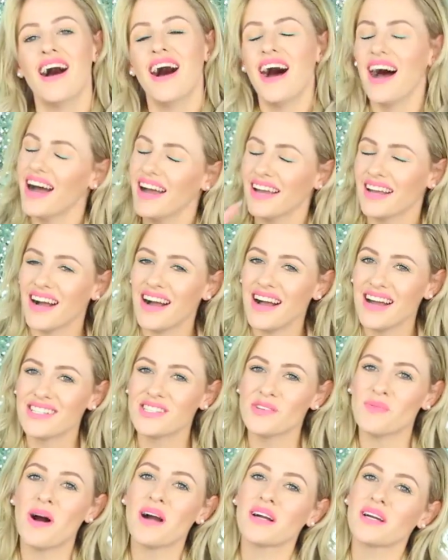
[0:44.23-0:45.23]
Hi
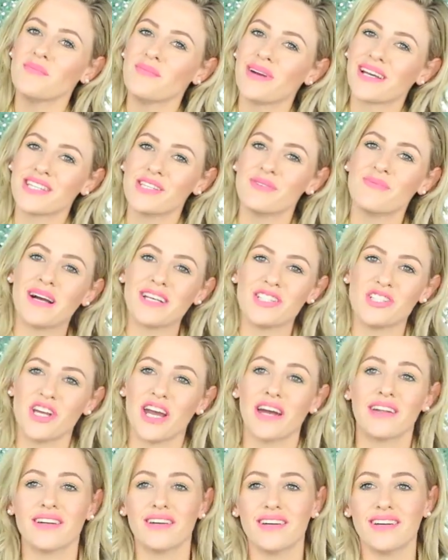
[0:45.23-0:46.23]
guys, welcome back to my
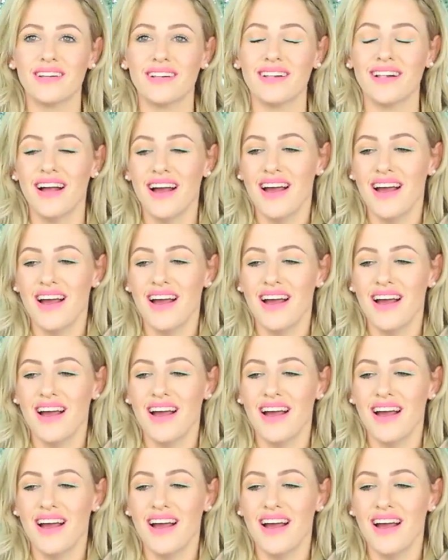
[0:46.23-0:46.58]
channel.